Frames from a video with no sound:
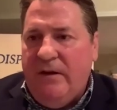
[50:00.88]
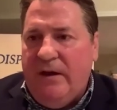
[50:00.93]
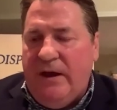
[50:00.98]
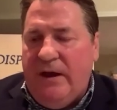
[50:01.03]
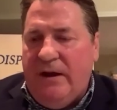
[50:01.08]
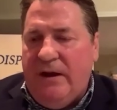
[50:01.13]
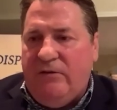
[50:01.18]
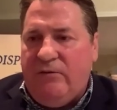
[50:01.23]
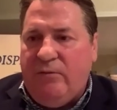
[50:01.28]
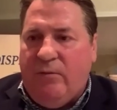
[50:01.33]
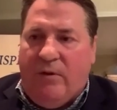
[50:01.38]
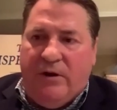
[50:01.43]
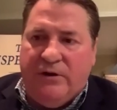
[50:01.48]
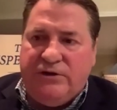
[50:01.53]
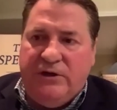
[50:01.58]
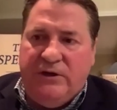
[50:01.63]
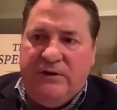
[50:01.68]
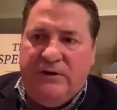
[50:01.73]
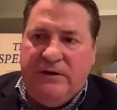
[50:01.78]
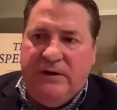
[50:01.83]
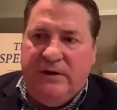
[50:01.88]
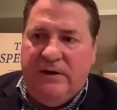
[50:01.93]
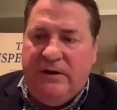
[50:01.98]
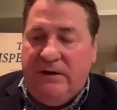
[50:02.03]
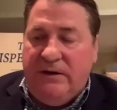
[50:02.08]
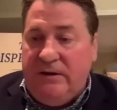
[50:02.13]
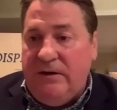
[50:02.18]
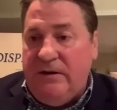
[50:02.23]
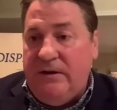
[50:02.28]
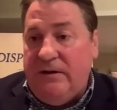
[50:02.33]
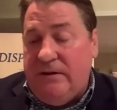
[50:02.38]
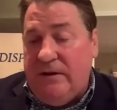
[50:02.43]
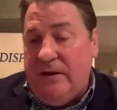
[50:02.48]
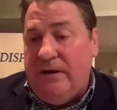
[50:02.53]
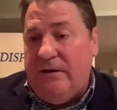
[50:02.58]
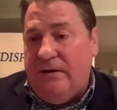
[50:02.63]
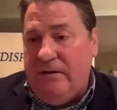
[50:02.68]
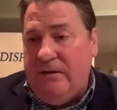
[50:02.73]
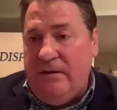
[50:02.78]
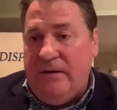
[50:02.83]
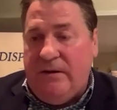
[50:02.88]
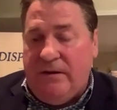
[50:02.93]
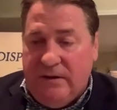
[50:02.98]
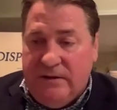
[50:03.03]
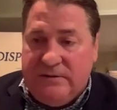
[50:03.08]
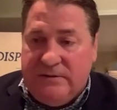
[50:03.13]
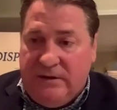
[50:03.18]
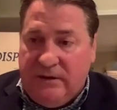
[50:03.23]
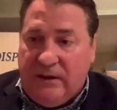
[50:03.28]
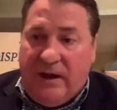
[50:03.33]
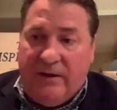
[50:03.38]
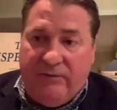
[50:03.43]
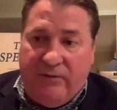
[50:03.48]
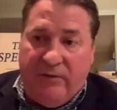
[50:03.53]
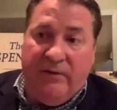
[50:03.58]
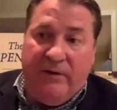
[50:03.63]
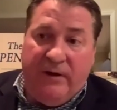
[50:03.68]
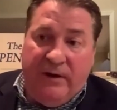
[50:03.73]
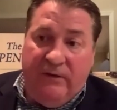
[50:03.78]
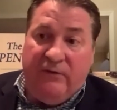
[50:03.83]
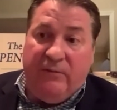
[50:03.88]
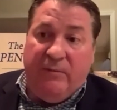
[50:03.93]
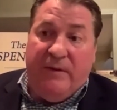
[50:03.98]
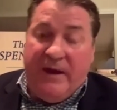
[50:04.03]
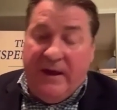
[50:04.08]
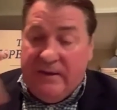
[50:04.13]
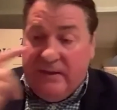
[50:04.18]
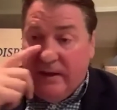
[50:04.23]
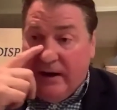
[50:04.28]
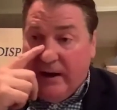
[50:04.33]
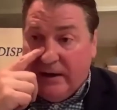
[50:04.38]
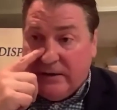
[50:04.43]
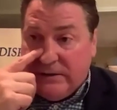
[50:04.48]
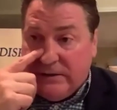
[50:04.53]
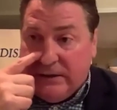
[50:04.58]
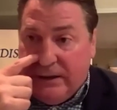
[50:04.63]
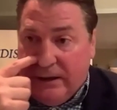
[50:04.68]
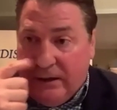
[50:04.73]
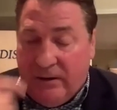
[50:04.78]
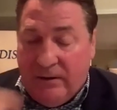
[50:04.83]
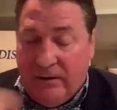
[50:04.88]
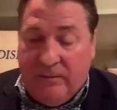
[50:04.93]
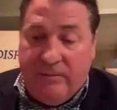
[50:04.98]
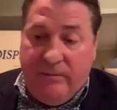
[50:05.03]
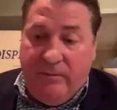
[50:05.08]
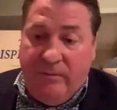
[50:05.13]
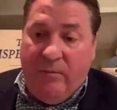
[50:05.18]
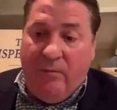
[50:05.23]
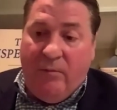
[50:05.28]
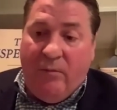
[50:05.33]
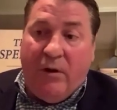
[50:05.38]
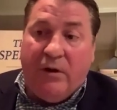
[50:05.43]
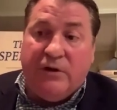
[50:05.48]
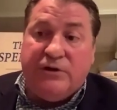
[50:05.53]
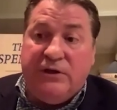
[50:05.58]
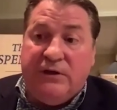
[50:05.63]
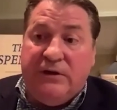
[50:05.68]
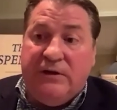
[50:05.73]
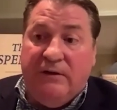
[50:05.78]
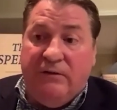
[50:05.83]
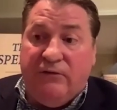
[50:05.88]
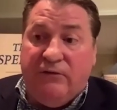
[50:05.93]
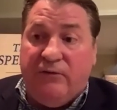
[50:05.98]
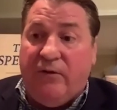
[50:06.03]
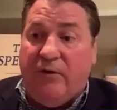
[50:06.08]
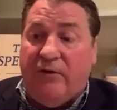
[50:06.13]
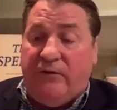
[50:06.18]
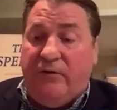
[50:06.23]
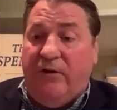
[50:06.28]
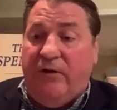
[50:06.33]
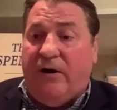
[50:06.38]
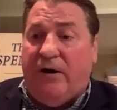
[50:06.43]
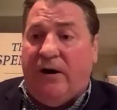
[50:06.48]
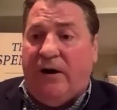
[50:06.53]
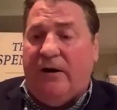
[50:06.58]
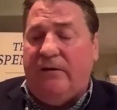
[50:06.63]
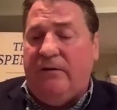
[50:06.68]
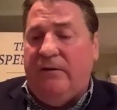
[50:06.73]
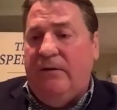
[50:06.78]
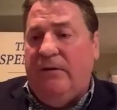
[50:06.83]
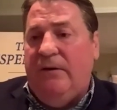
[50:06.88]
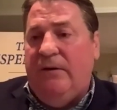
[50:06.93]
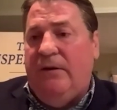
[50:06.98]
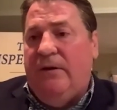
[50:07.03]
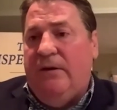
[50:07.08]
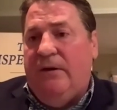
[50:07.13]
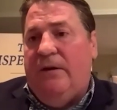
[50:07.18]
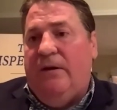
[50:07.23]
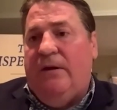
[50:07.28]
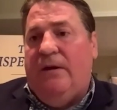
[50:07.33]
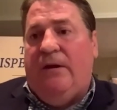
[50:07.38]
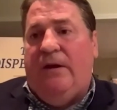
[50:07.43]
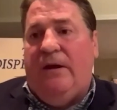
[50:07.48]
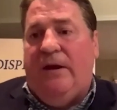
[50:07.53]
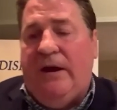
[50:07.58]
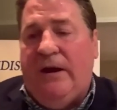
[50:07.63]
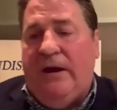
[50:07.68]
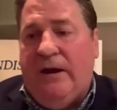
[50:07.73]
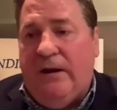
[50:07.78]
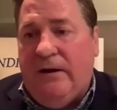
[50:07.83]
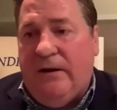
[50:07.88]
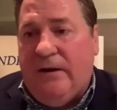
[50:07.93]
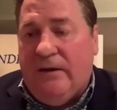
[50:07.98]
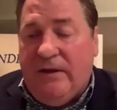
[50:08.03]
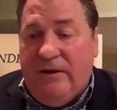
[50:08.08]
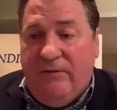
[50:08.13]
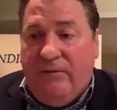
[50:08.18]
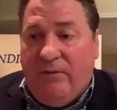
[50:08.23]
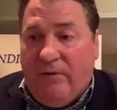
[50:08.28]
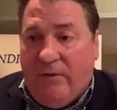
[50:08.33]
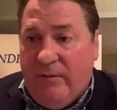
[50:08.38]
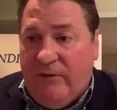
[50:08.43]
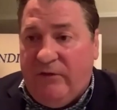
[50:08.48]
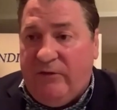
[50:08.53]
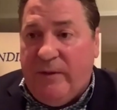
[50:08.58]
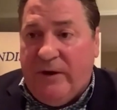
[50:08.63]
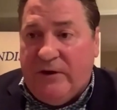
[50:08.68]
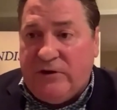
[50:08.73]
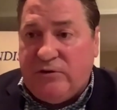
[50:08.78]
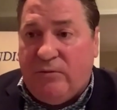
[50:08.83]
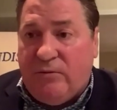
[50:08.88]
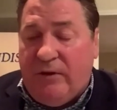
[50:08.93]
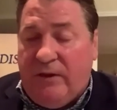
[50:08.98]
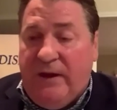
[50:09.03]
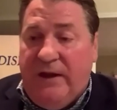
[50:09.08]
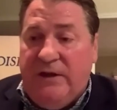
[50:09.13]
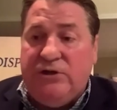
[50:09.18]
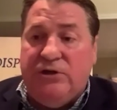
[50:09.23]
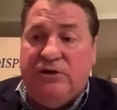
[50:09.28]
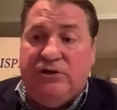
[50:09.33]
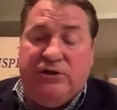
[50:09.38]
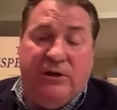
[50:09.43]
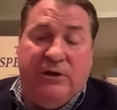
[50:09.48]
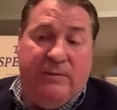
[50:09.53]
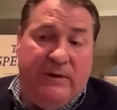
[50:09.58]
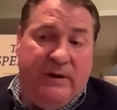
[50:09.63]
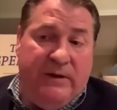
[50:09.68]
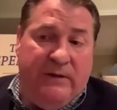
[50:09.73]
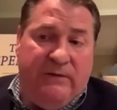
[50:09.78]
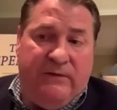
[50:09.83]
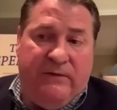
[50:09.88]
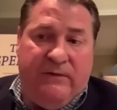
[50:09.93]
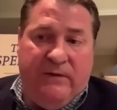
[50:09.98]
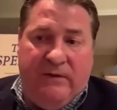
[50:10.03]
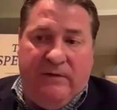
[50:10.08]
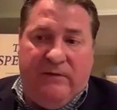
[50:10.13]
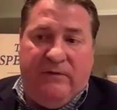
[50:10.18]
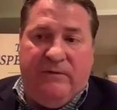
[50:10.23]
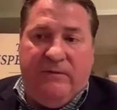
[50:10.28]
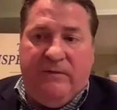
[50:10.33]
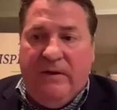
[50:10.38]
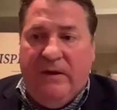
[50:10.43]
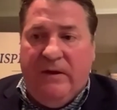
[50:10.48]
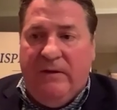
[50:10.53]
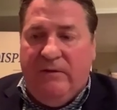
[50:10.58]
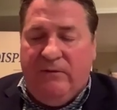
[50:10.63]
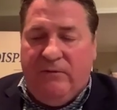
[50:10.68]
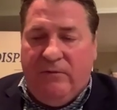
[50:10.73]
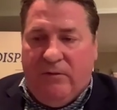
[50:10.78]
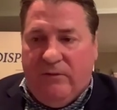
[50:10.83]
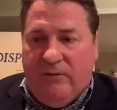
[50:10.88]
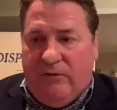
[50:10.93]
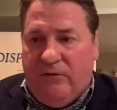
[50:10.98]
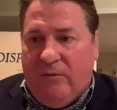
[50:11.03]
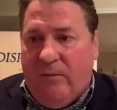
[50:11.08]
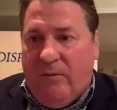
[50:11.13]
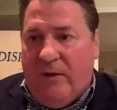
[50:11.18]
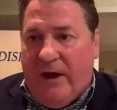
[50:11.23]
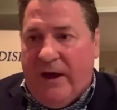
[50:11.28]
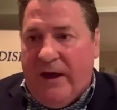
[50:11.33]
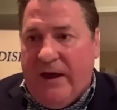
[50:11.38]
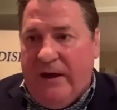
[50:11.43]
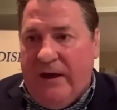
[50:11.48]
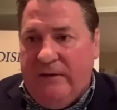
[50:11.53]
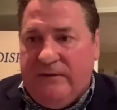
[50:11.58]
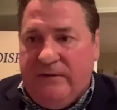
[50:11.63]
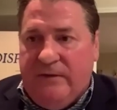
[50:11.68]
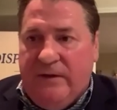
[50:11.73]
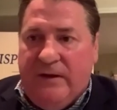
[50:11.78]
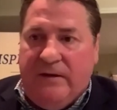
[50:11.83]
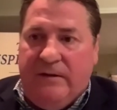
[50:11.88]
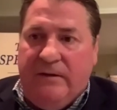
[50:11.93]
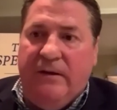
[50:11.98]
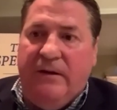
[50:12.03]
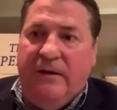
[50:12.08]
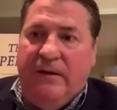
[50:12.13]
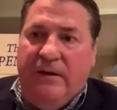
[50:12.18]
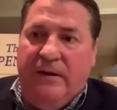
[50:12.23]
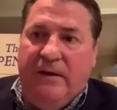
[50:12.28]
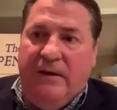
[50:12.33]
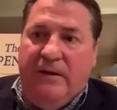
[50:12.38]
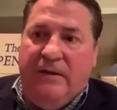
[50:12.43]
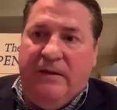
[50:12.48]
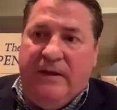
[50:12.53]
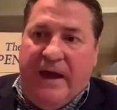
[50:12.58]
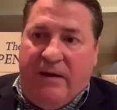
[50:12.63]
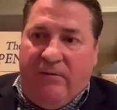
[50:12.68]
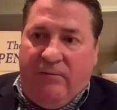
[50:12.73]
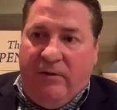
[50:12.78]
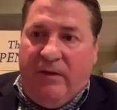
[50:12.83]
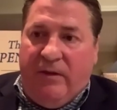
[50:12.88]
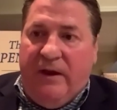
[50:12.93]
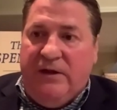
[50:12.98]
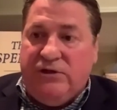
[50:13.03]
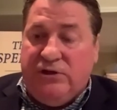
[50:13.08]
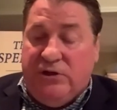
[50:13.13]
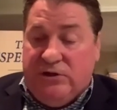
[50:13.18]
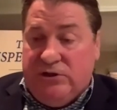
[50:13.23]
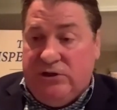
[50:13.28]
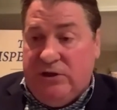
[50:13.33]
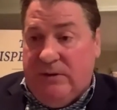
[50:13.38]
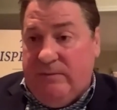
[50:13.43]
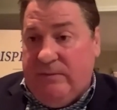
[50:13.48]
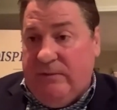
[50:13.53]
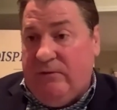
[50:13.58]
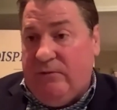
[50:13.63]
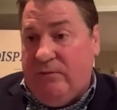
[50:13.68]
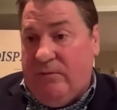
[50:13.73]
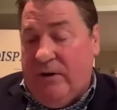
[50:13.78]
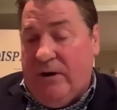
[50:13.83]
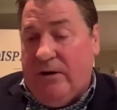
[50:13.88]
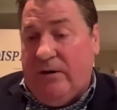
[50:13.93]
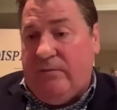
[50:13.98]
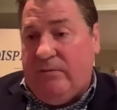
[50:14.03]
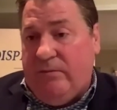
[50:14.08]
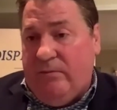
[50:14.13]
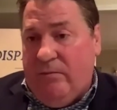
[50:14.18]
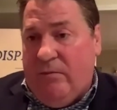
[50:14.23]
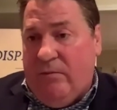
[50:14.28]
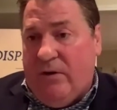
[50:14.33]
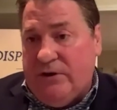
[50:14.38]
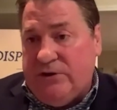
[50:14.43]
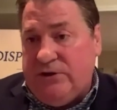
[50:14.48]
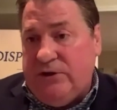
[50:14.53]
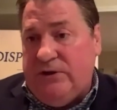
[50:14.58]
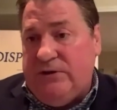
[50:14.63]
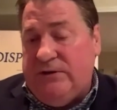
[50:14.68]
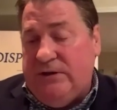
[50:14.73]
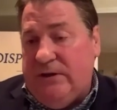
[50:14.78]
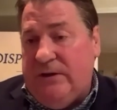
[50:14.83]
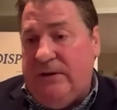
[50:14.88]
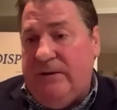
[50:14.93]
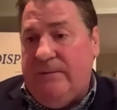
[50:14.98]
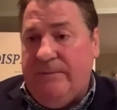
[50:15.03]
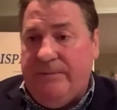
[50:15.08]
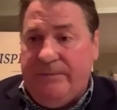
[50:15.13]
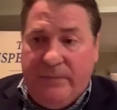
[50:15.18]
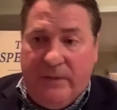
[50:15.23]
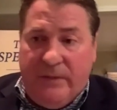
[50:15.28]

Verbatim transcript: And it's Washington and that it's Glover and his men that actually are Washington's first guard, and uh, they form a special relationship. And it's it's sort of surmised that that relationship is where Washington